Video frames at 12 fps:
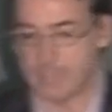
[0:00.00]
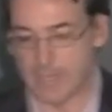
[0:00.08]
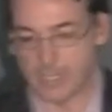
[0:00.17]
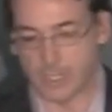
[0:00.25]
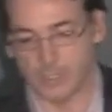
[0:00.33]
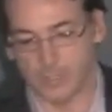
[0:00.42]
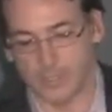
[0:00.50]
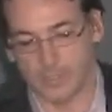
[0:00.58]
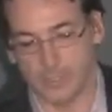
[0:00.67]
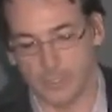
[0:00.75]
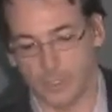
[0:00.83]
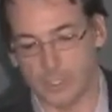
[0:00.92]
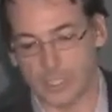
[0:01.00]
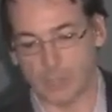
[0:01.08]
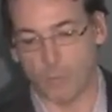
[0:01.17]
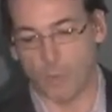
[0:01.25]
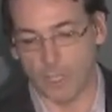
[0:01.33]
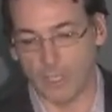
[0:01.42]
In cartoon
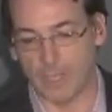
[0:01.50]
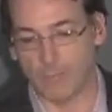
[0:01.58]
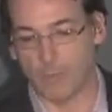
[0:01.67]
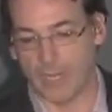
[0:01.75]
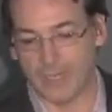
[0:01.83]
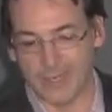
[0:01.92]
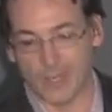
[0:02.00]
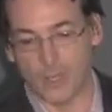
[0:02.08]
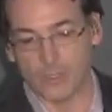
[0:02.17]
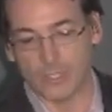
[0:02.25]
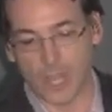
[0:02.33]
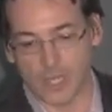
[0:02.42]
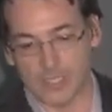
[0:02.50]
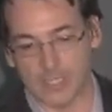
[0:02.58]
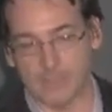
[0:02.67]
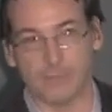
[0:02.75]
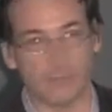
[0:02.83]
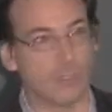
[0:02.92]
animation, there is a
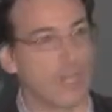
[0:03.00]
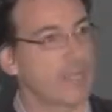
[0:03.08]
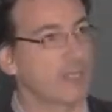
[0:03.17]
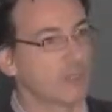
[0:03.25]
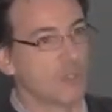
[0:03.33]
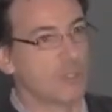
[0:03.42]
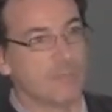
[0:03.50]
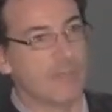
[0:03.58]
well-known concept.